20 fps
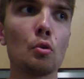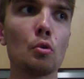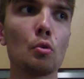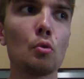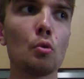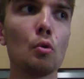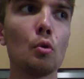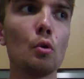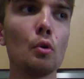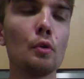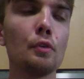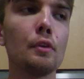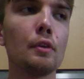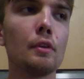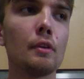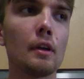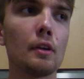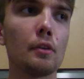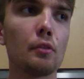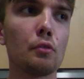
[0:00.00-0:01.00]

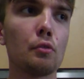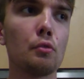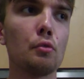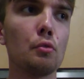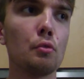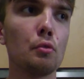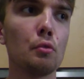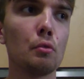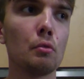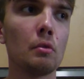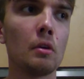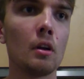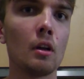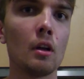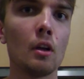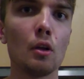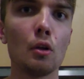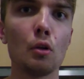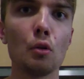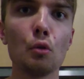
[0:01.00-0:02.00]
causes us to
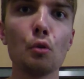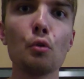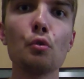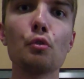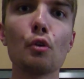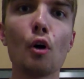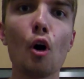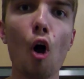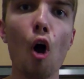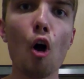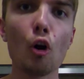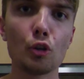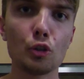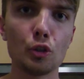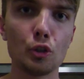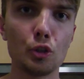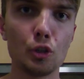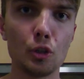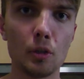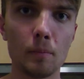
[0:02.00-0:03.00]
lose
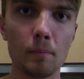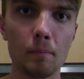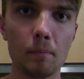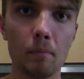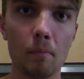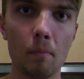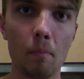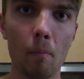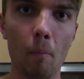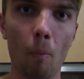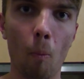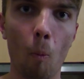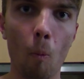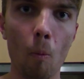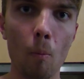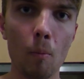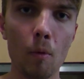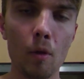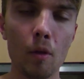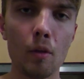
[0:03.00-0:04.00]
oxygen.
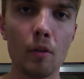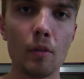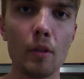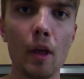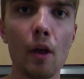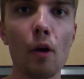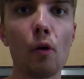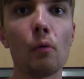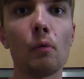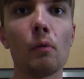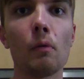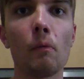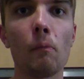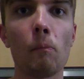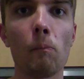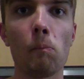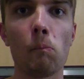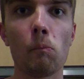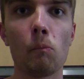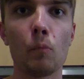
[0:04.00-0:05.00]
Now,
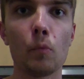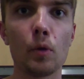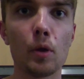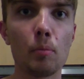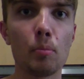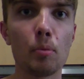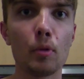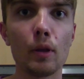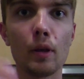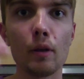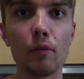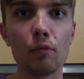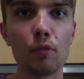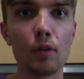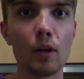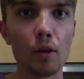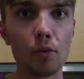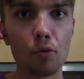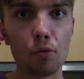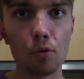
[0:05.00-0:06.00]
when a plane
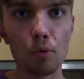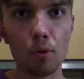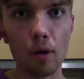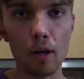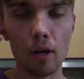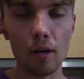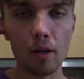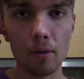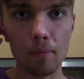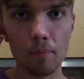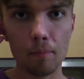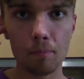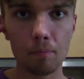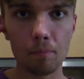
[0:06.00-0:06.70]
flies too high,